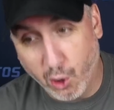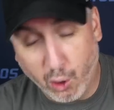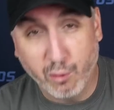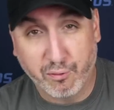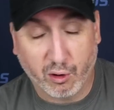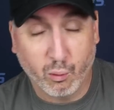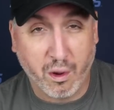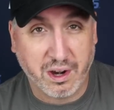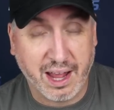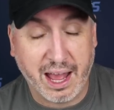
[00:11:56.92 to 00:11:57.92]
Over
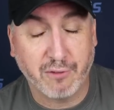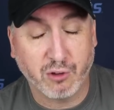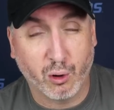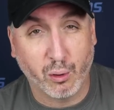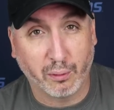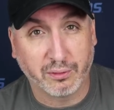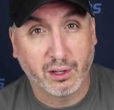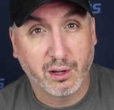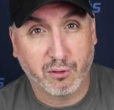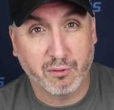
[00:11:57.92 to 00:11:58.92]
1.5
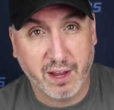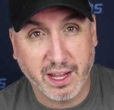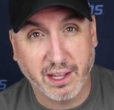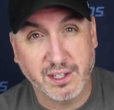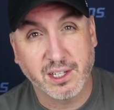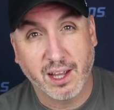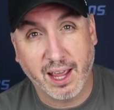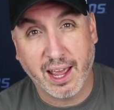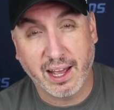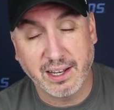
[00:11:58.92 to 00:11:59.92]
goals for Vegas
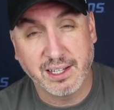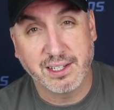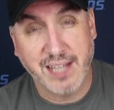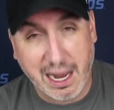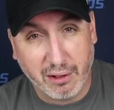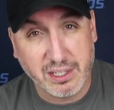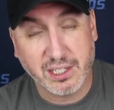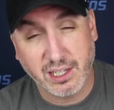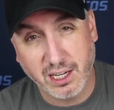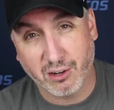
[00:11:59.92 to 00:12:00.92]
and
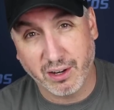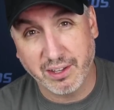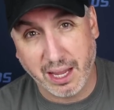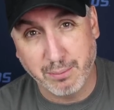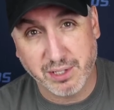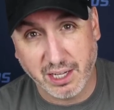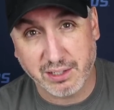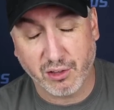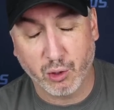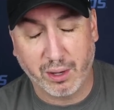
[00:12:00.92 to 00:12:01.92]
Dallas here in game
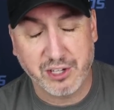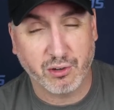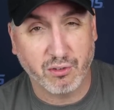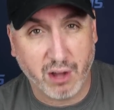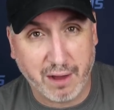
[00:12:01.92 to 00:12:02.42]
six of the Western